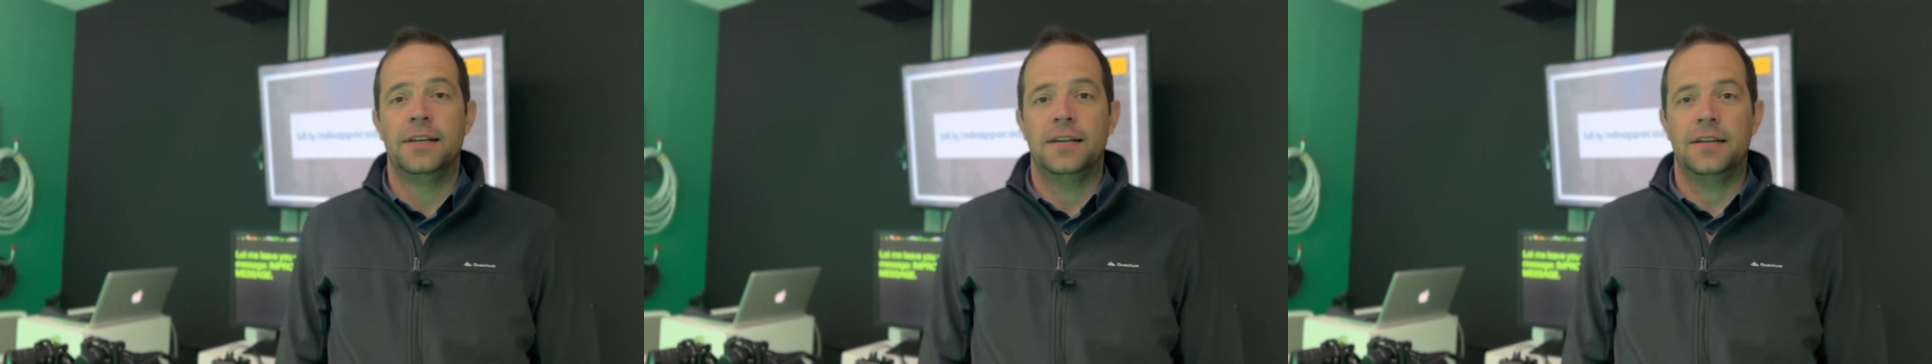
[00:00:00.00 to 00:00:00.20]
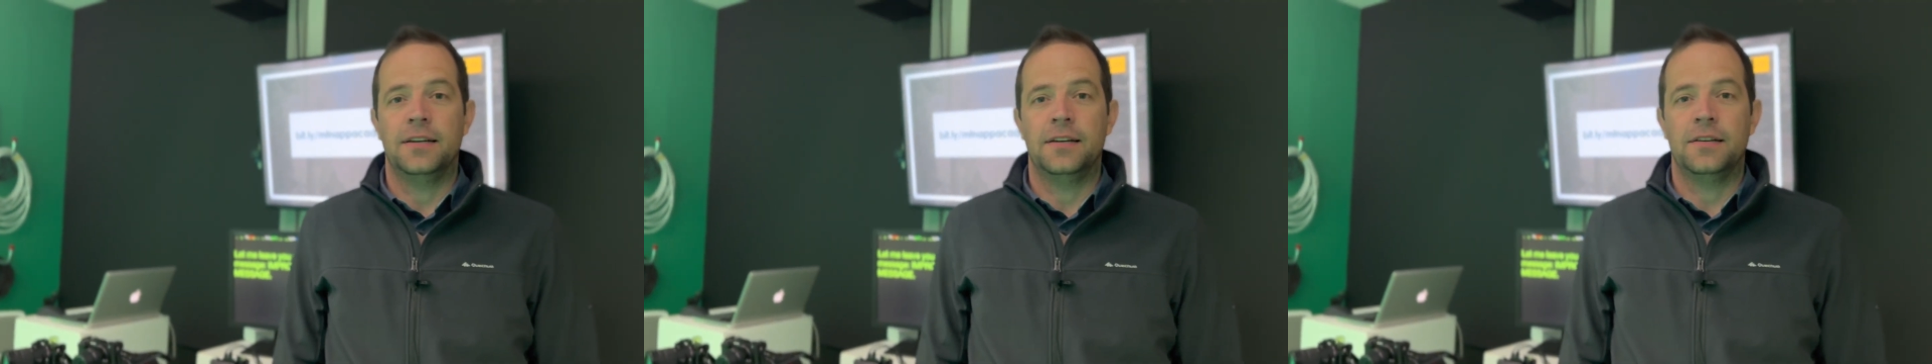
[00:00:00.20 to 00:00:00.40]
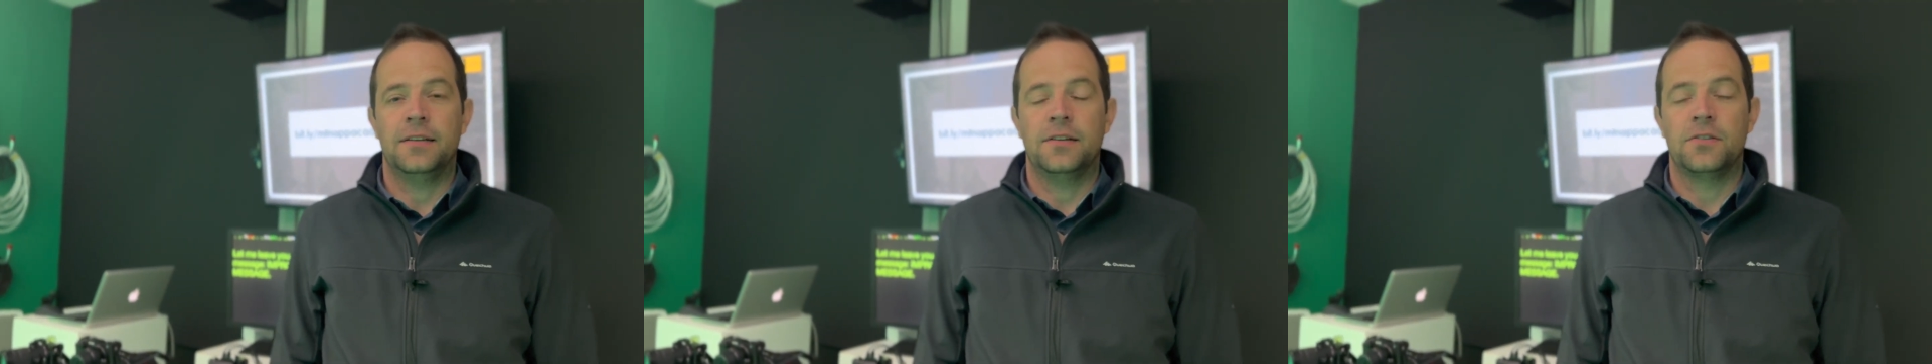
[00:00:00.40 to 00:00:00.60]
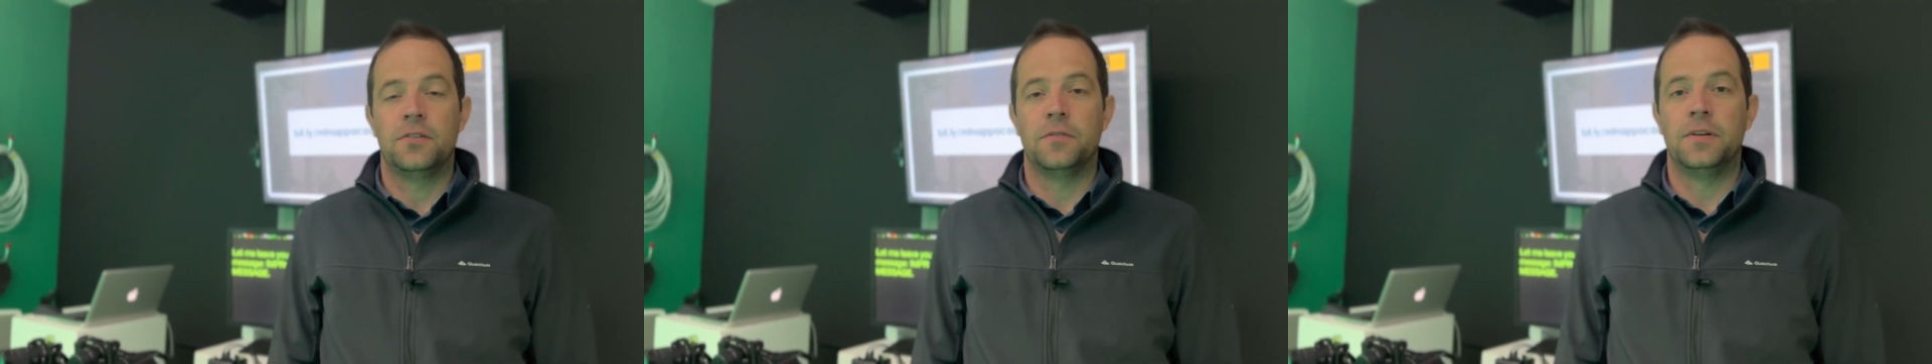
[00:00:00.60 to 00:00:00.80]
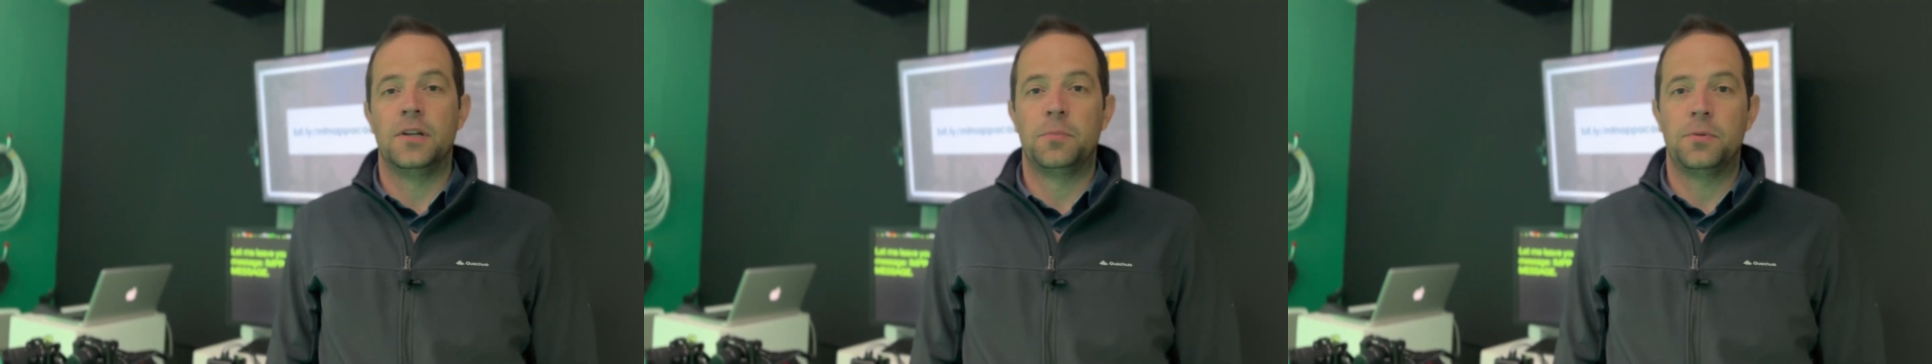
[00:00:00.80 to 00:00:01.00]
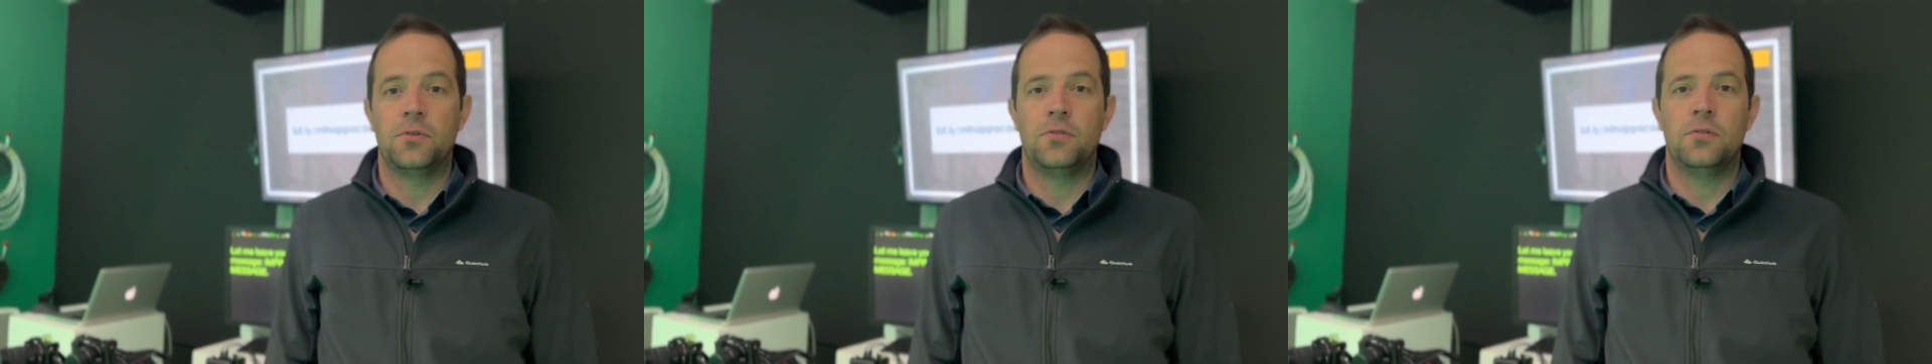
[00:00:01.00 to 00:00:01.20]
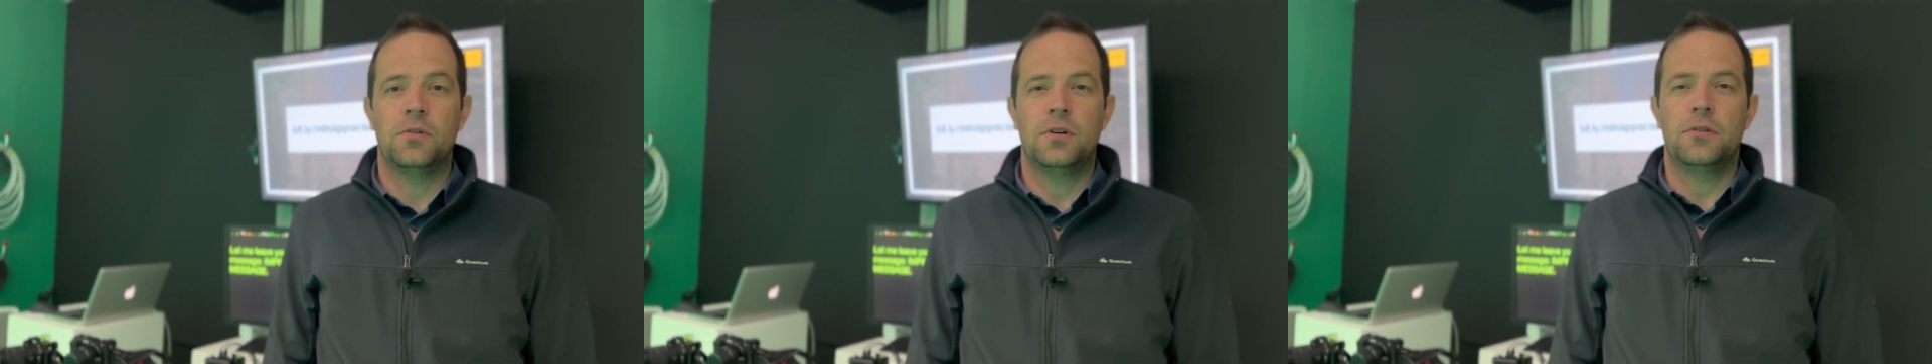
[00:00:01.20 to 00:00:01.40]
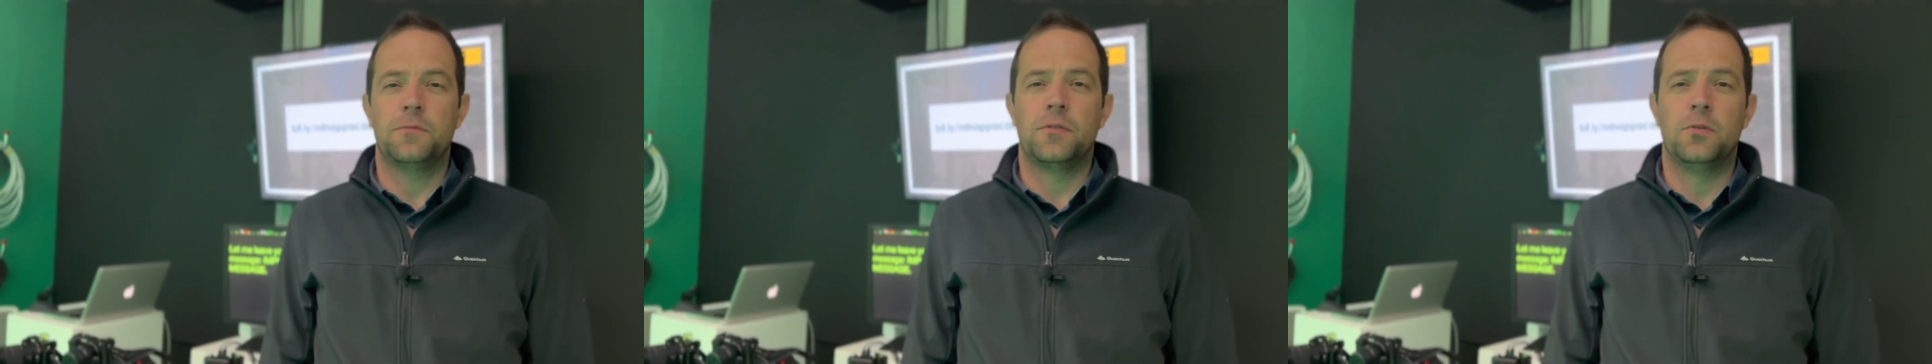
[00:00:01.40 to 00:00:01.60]
And as developers,
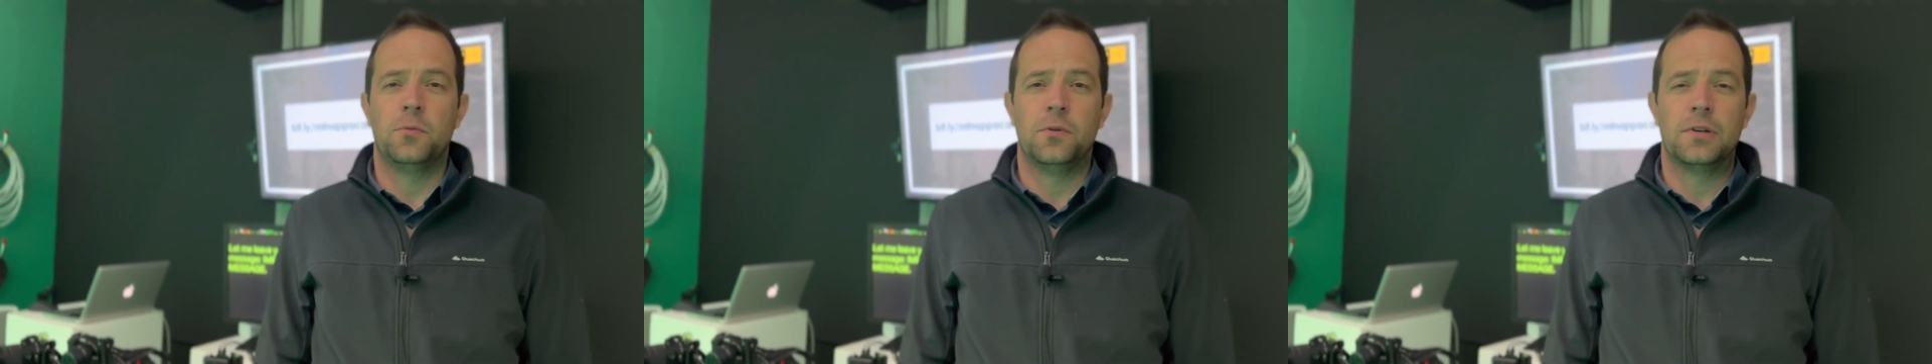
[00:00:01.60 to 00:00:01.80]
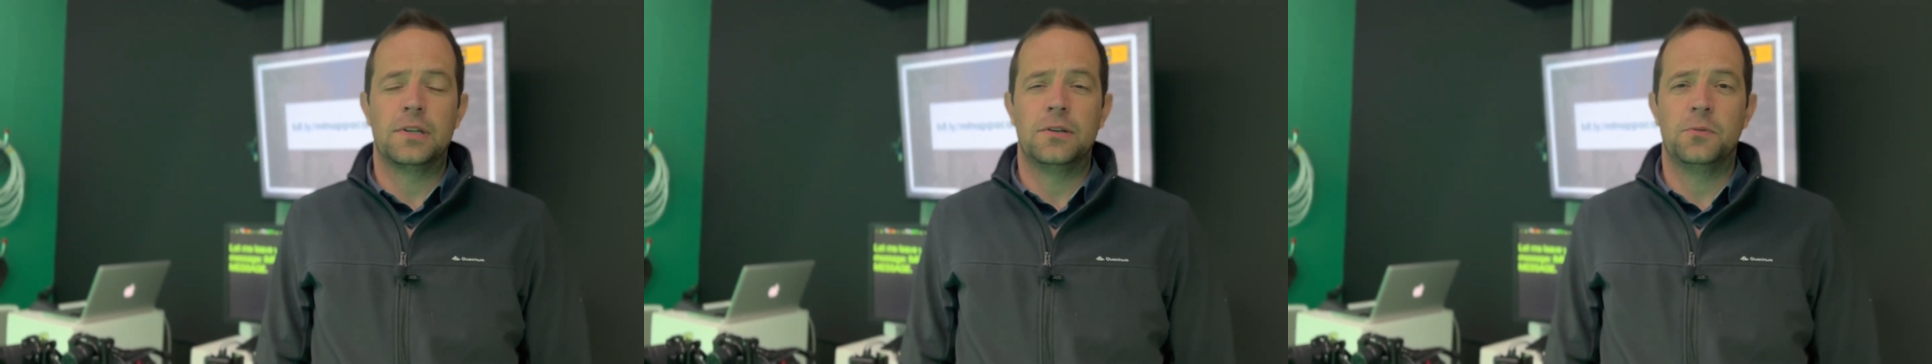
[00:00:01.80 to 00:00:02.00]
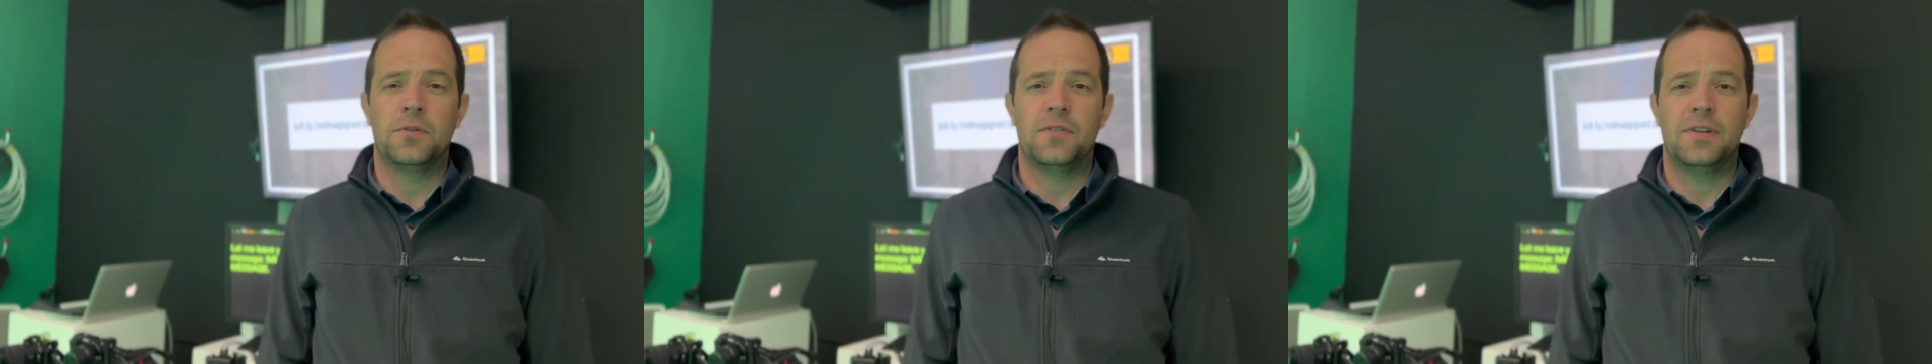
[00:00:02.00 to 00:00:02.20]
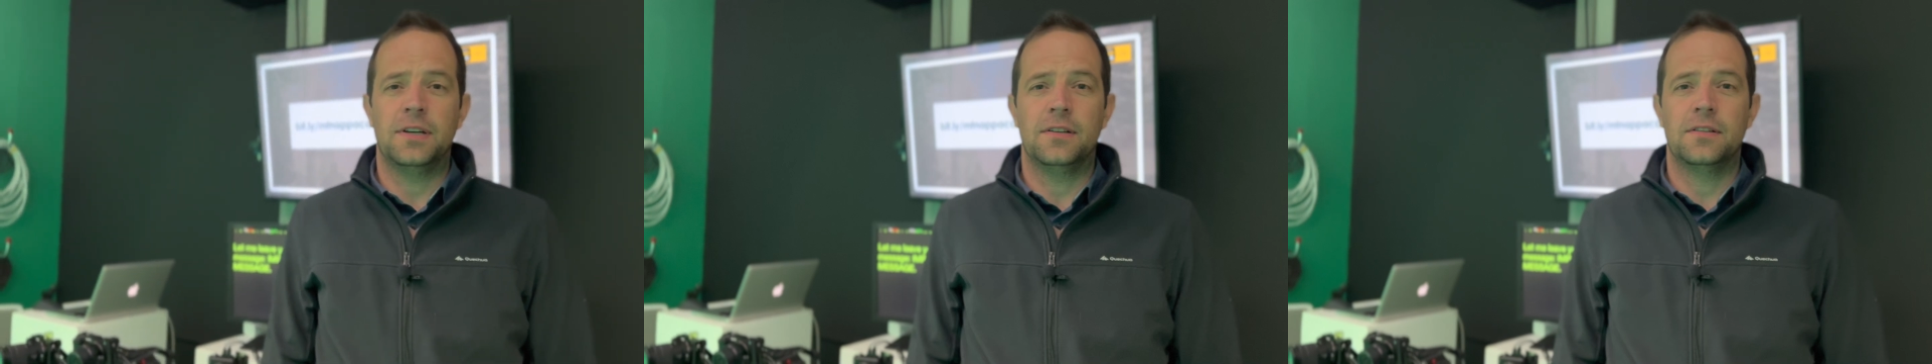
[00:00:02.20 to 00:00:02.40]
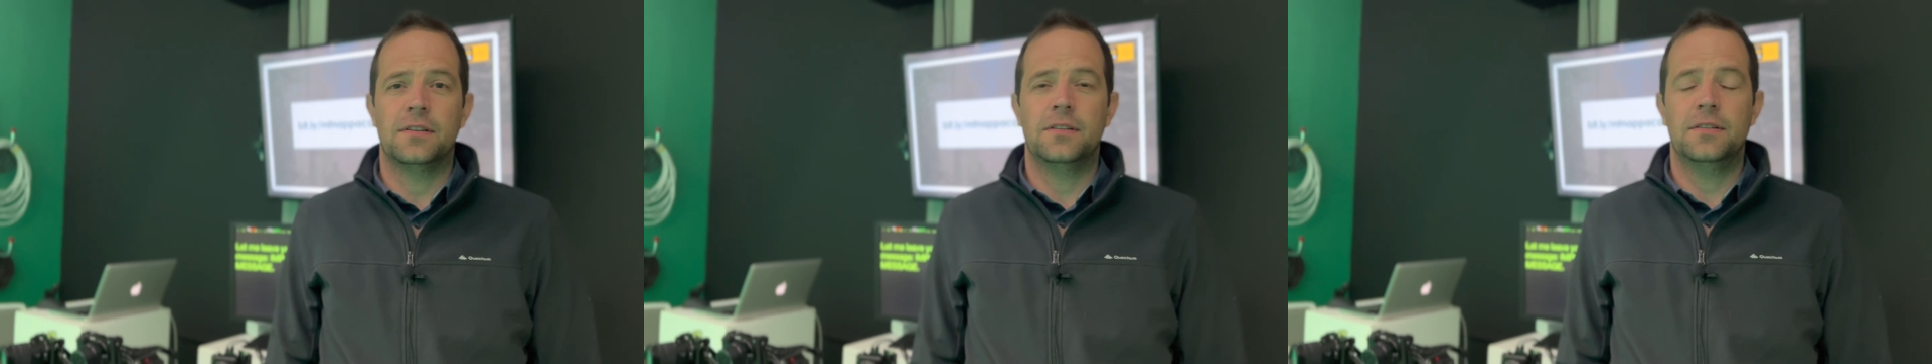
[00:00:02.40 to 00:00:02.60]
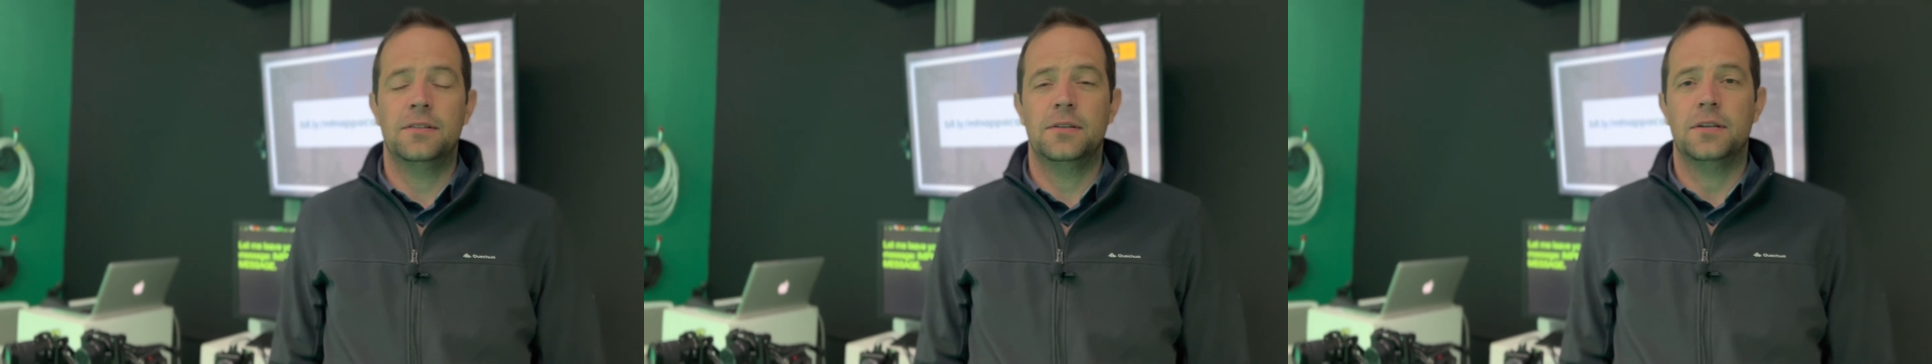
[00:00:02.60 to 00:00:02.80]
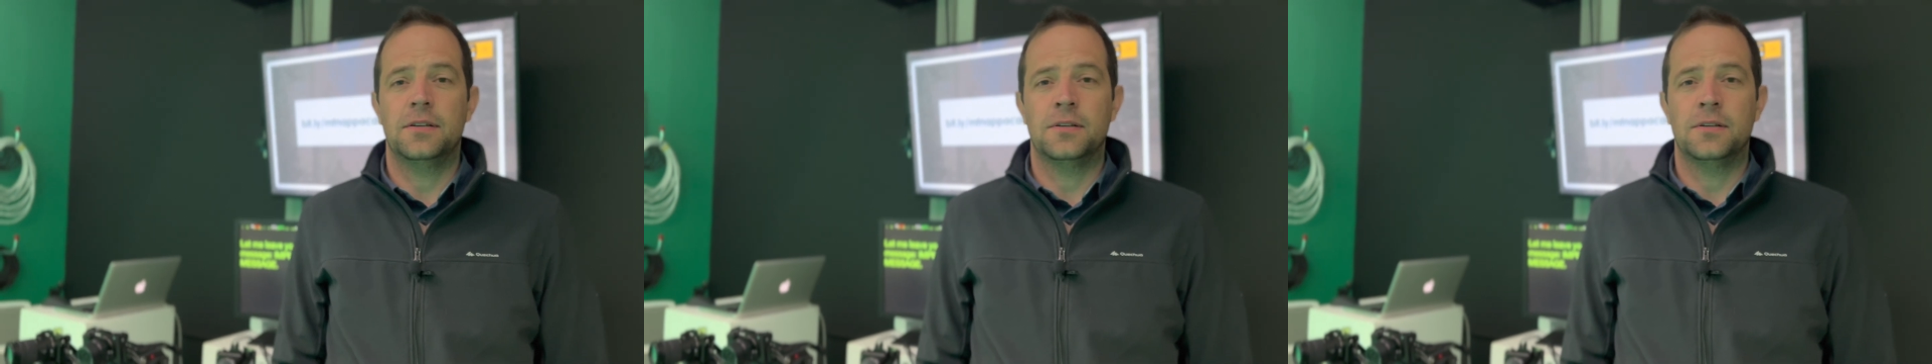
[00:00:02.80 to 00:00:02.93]
you're often working with data,